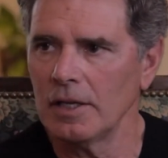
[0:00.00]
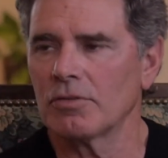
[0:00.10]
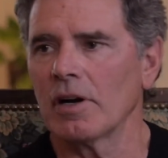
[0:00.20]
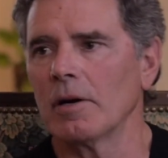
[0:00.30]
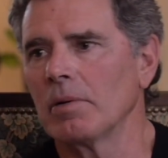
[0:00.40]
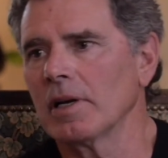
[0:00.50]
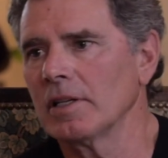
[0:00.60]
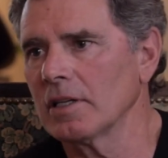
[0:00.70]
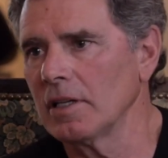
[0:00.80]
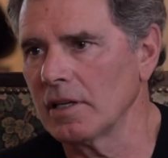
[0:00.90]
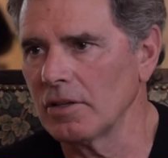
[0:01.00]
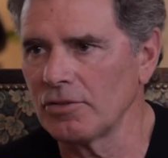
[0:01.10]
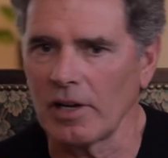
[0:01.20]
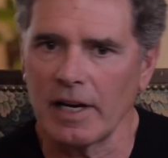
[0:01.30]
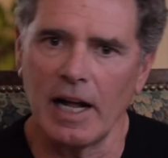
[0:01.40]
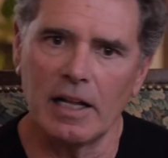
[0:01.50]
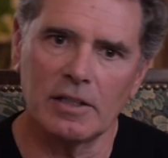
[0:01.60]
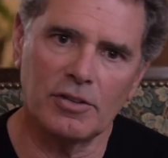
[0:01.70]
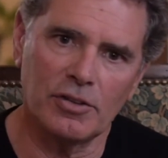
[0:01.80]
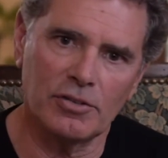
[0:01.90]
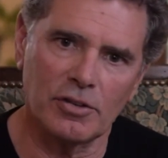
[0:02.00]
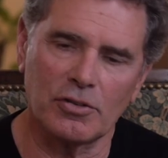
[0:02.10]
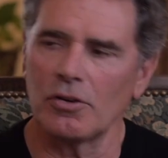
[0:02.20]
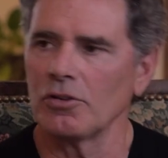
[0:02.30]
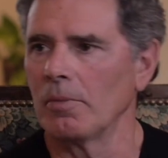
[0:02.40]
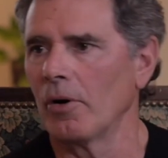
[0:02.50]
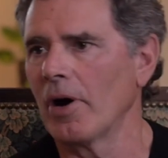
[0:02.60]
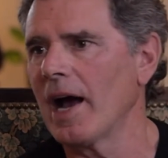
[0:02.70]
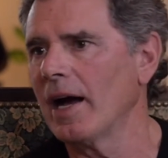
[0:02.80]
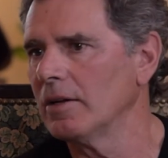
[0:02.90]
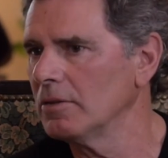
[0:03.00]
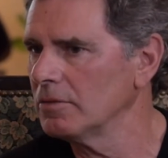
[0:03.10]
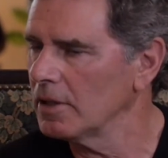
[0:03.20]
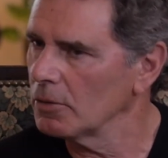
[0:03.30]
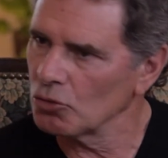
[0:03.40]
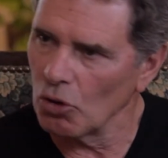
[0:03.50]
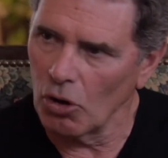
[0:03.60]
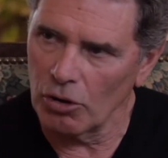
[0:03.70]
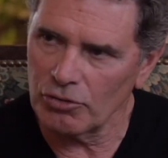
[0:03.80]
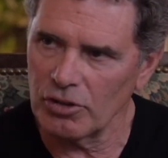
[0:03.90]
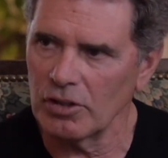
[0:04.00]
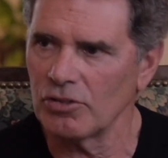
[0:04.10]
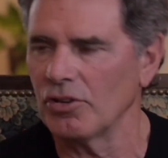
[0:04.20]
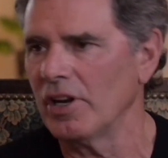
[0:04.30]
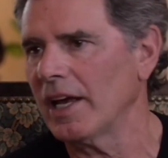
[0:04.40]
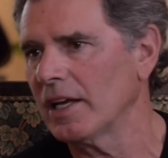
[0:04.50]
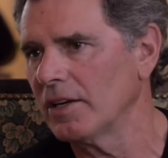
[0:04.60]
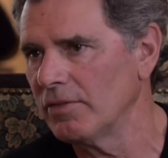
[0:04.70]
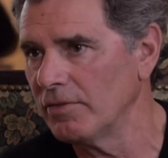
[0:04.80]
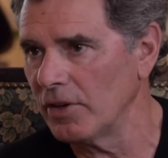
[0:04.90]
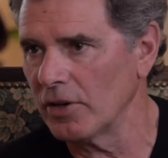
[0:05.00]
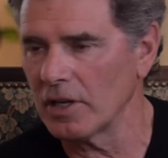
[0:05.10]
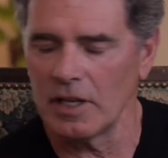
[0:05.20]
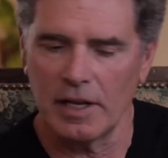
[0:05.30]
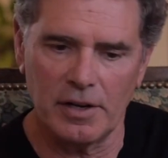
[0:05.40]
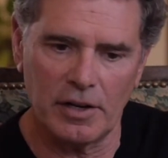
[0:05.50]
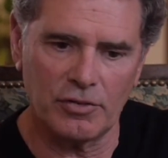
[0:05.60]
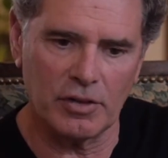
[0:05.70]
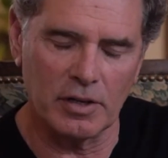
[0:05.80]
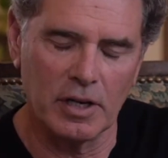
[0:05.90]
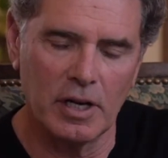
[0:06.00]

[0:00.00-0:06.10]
you try to bring in the clinical psychologist to turn them around, and it was all seen as a negative and very clandestine.